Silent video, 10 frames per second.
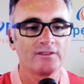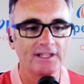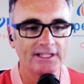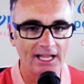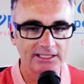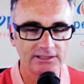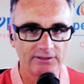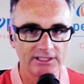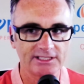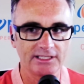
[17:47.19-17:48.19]
that
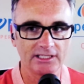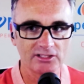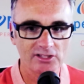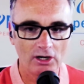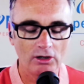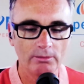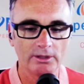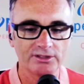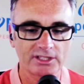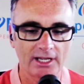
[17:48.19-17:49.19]
active listening is
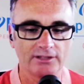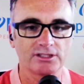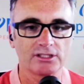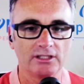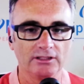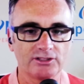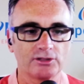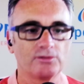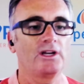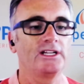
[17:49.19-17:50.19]
almost
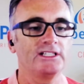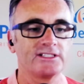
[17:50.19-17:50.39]
counterculture, right?